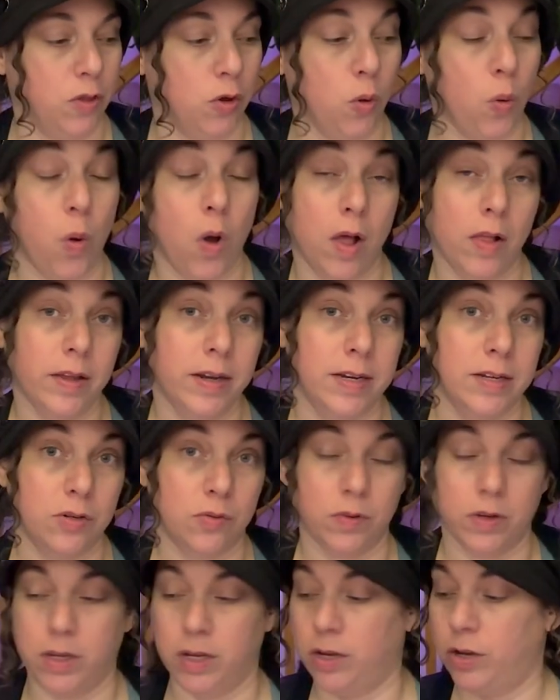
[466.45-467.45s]
The quality is
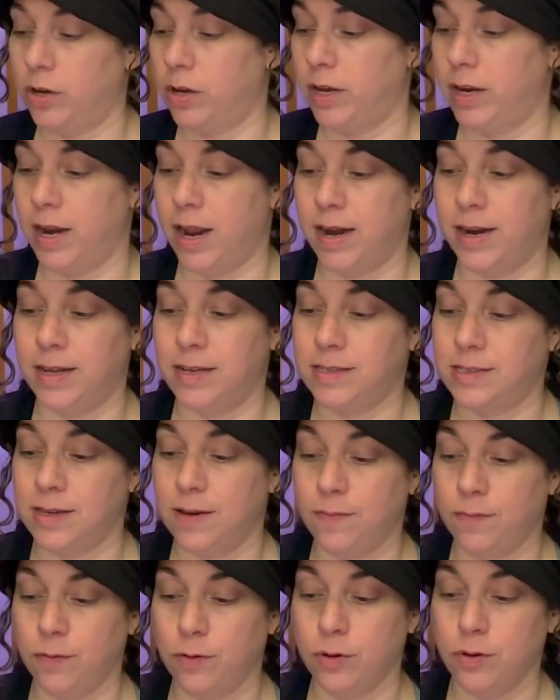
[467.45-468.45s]
really good, and
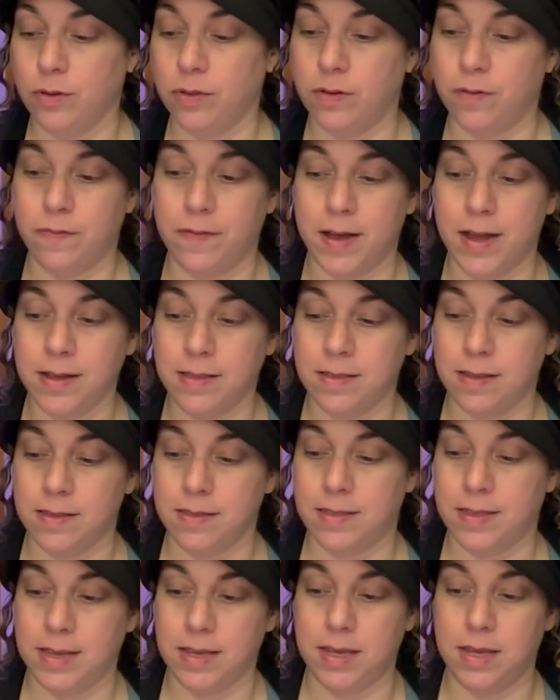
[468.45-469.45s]
except for the fact
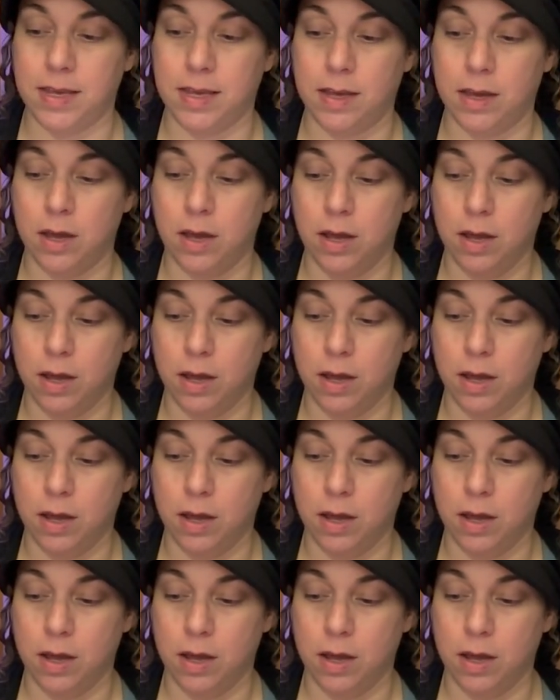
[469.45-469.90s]
that the